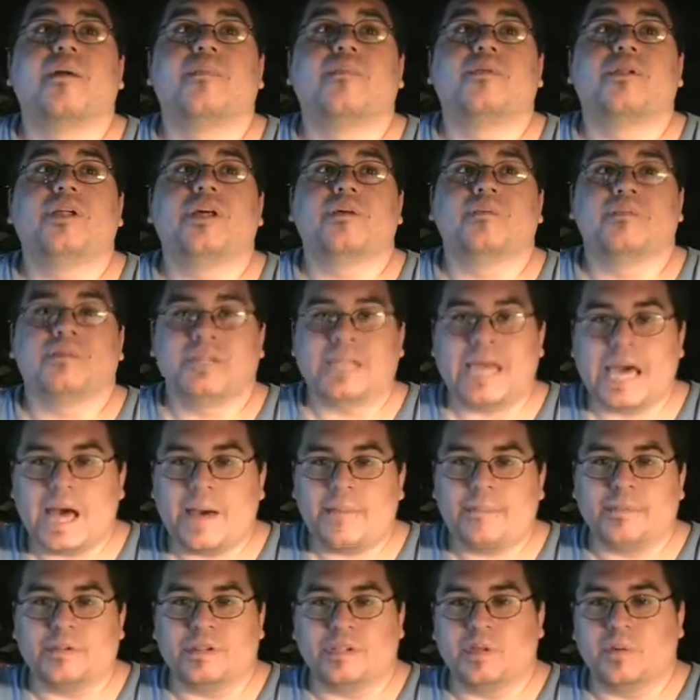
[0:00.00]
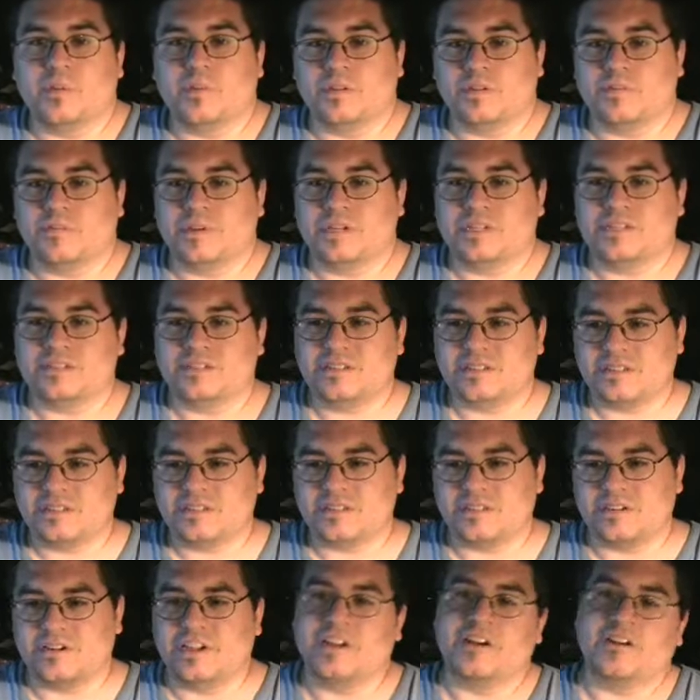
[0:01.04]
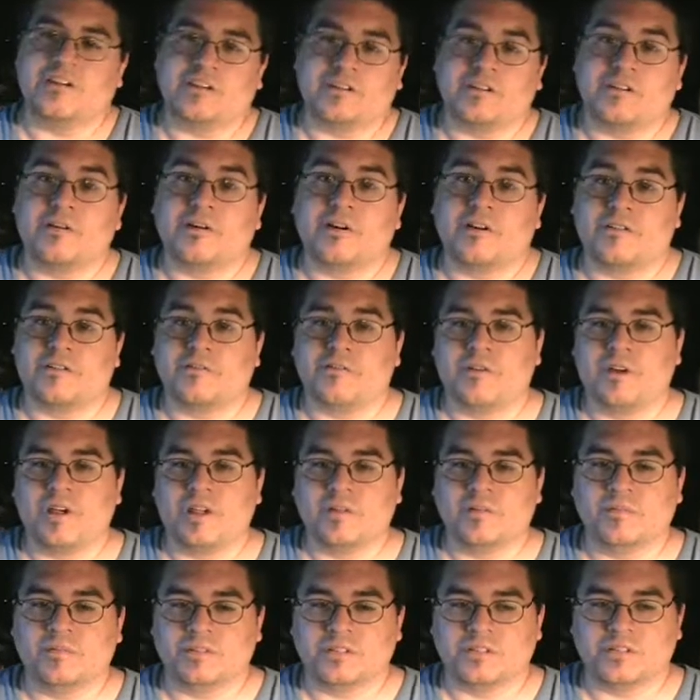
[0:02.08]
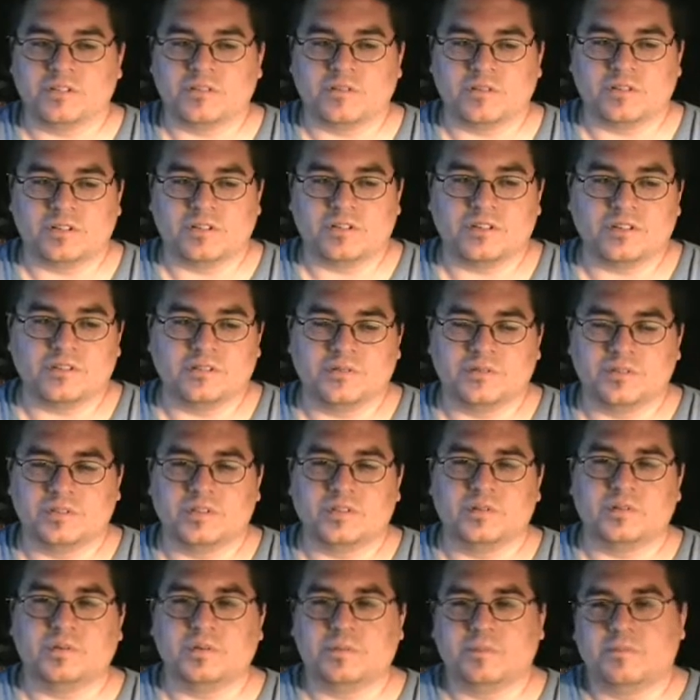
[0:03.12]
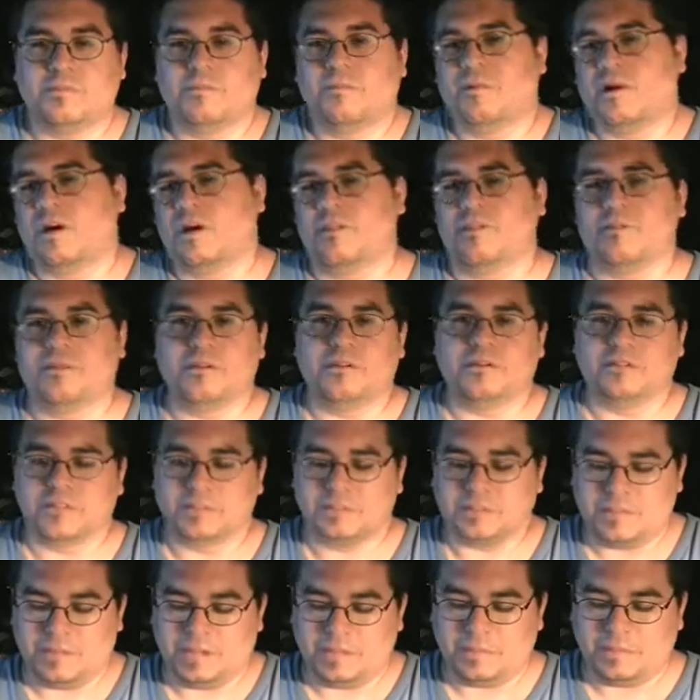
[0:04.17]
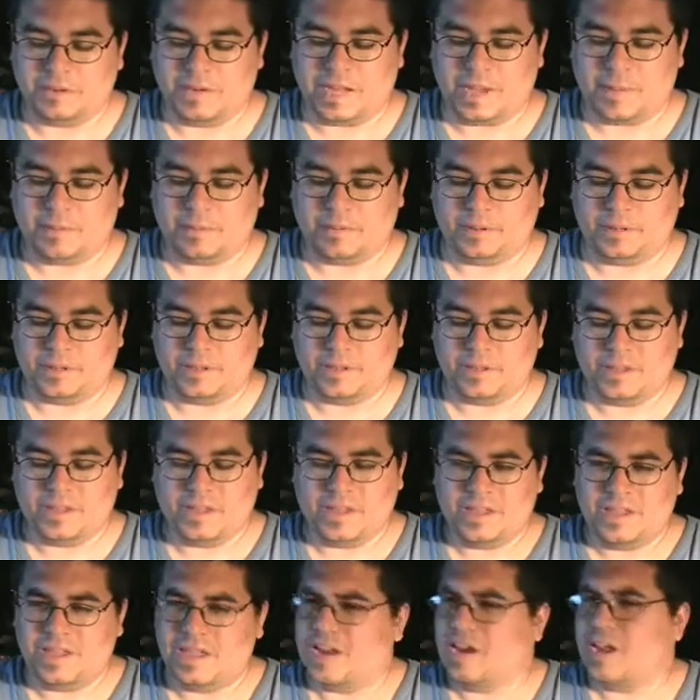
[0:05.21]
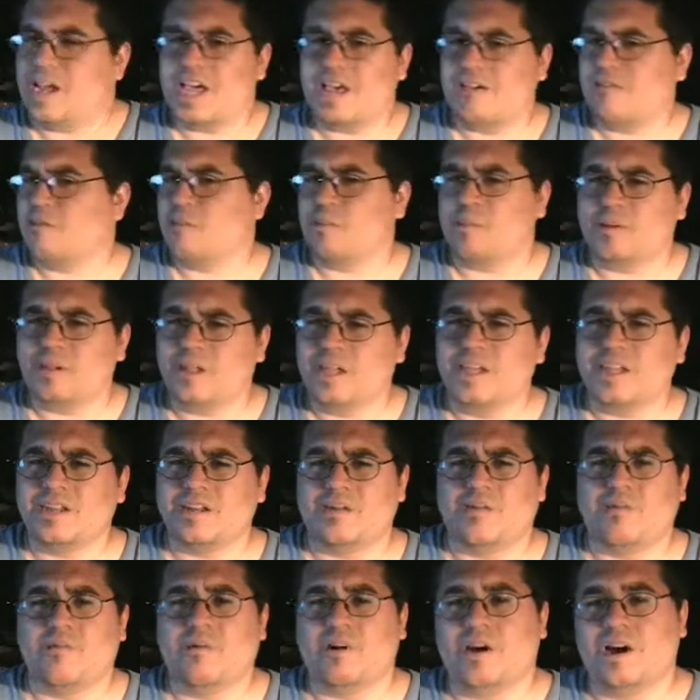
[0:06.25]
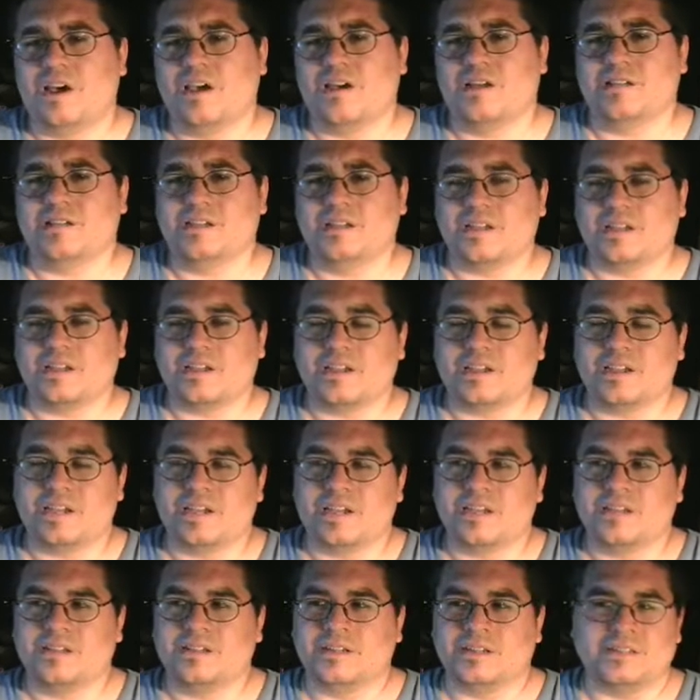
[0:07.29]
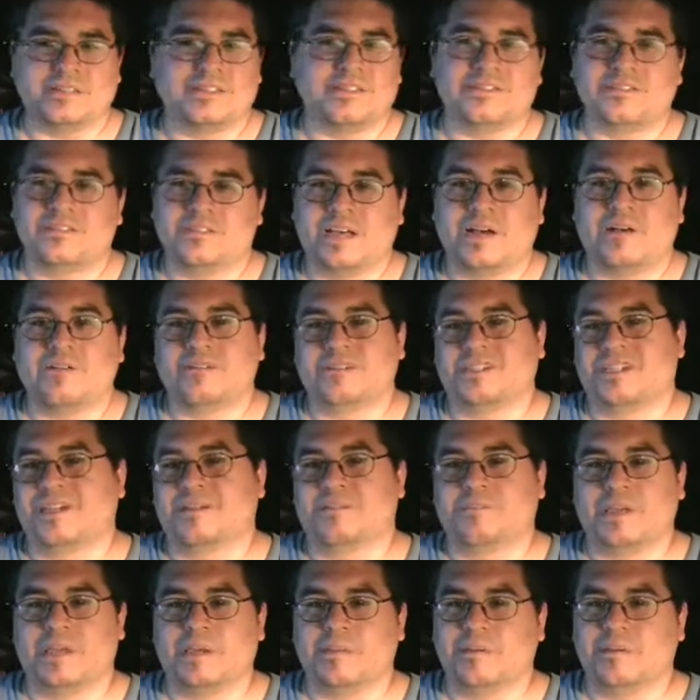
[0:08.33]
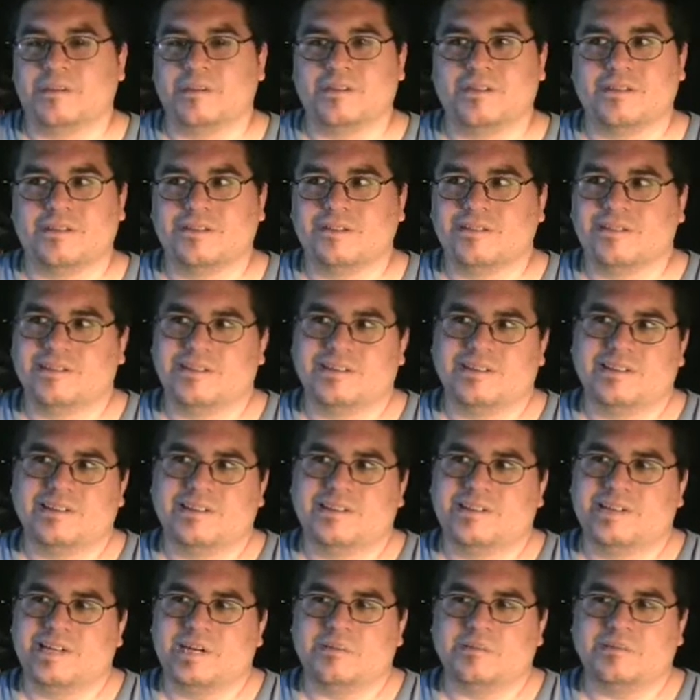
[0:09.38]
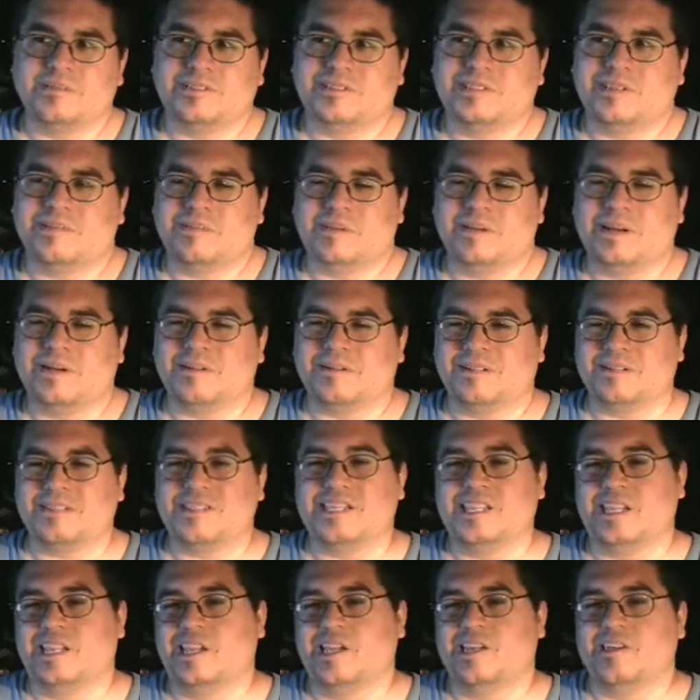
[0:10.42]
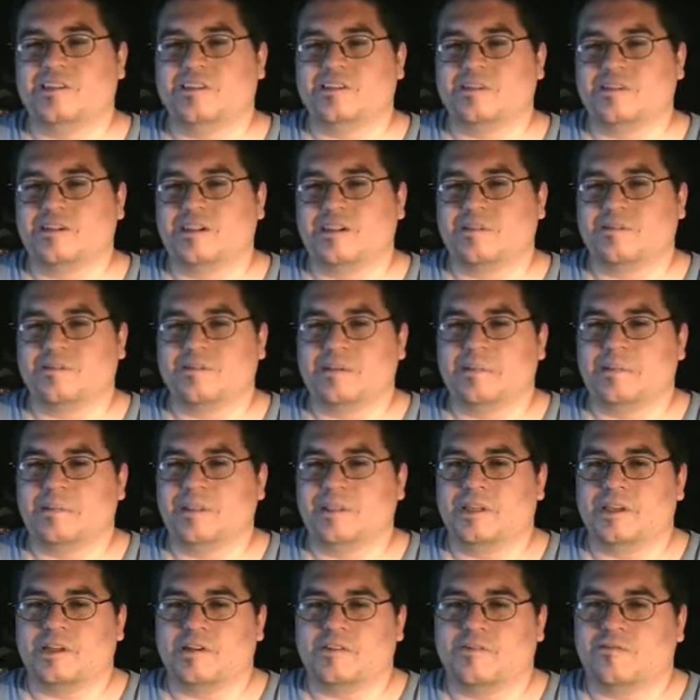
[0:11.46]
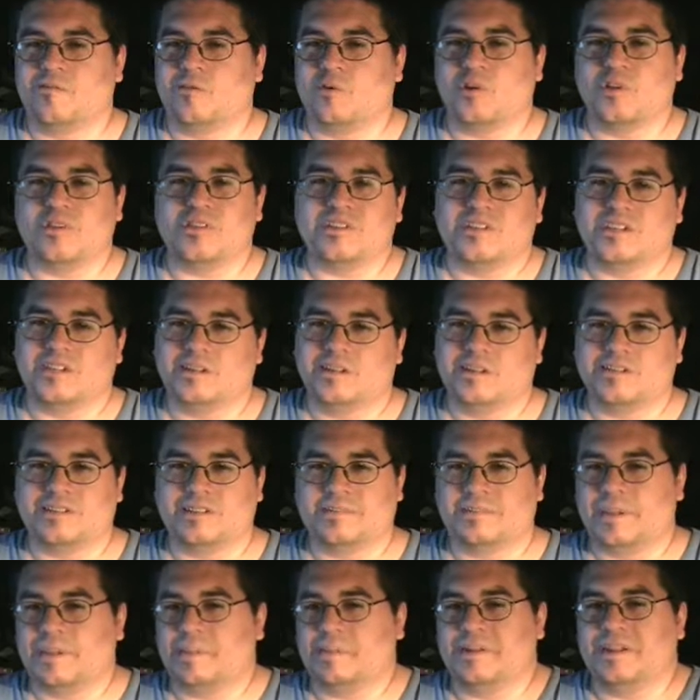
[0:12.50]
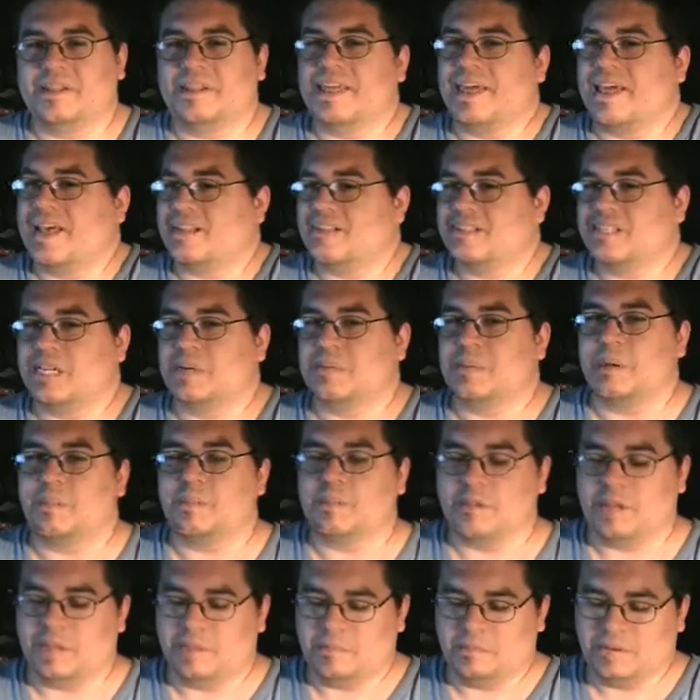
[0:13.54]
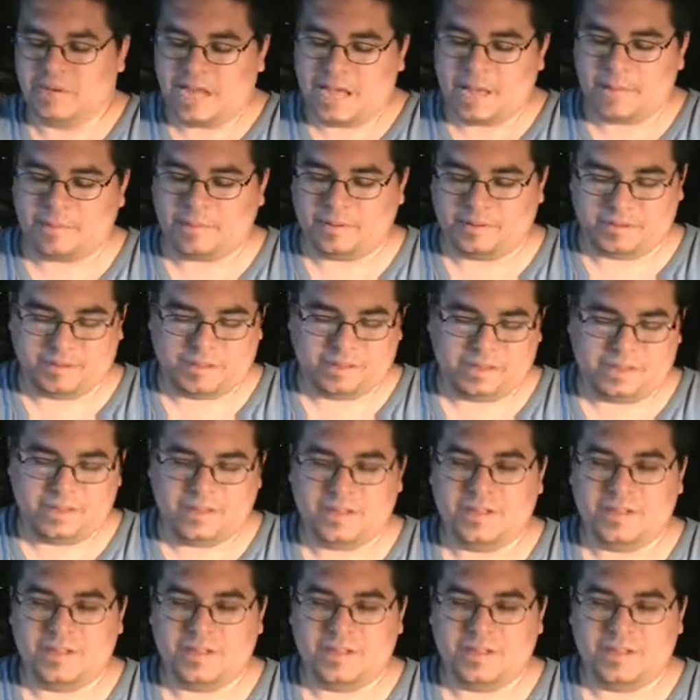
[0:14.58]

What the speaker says: played Monopoly with my sister, and her friend was over too, so all three of us played Monopoly. And I haven't played in a while, since I was maybe, I want to say maybe I was a teenager, maybe 14. That was maybe the last time I played Monopoly.